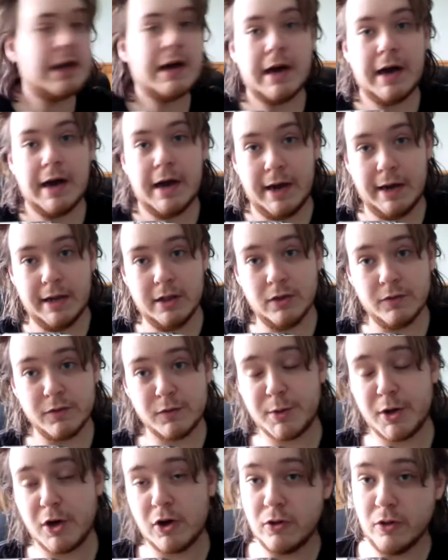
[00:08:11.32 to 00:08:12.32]
I love him
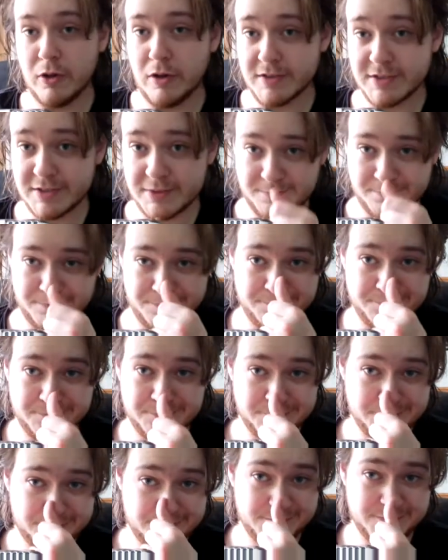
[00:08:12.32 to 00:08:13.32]
a whole lot.
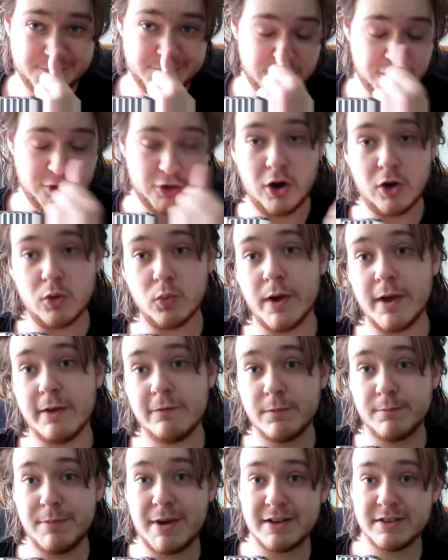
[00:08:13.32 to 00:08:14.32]
Can't wait
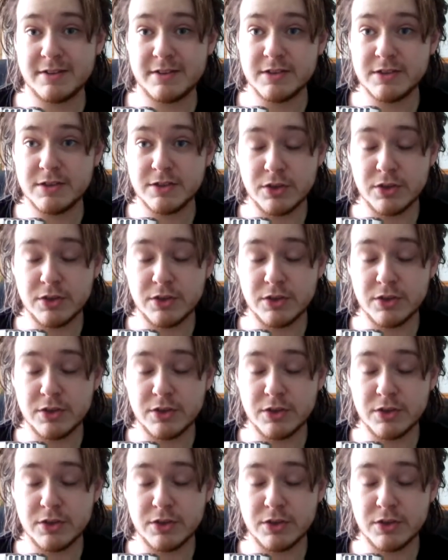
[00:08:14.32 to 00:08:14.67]
for Back in the